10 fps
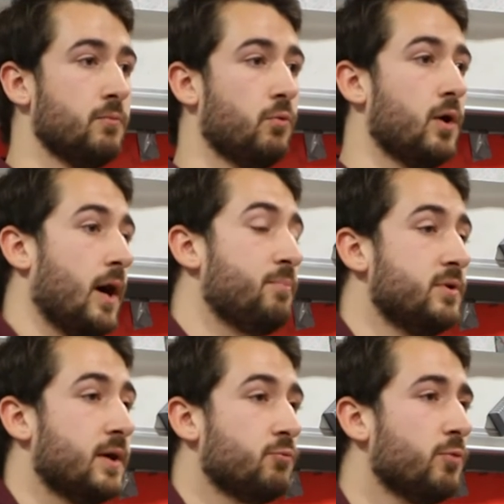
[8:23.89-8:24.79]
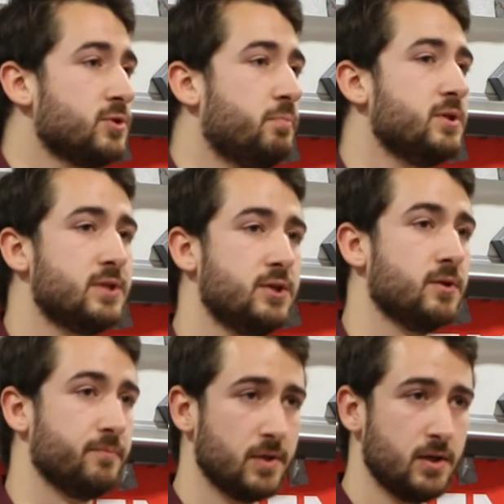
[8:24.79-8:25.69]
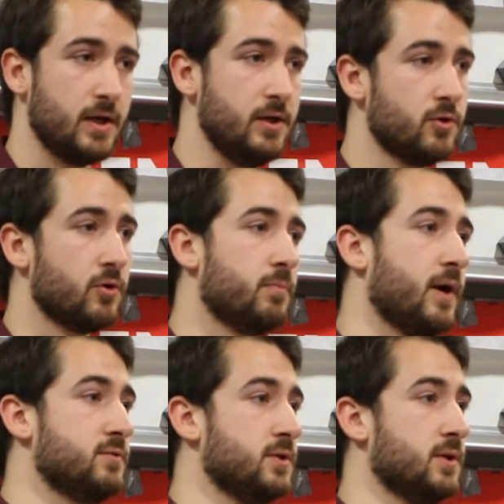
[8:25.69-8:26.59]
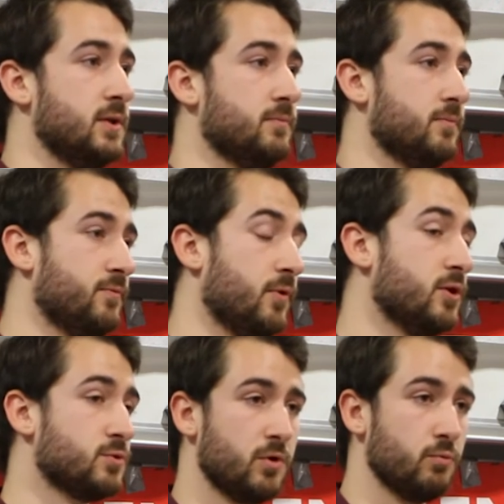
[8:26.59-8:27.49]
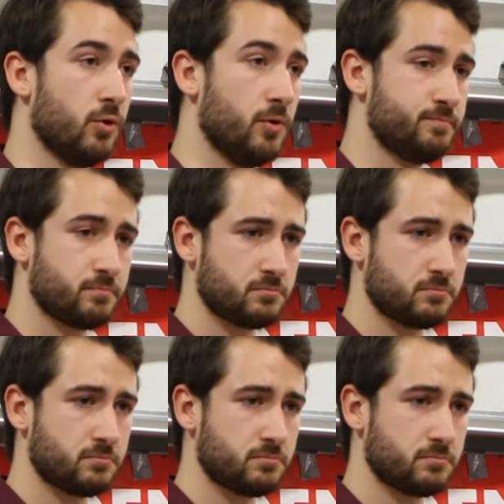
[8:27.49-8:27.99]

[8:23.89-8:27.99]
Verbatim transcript: What happened, at, what was the position in Europe after the First World War?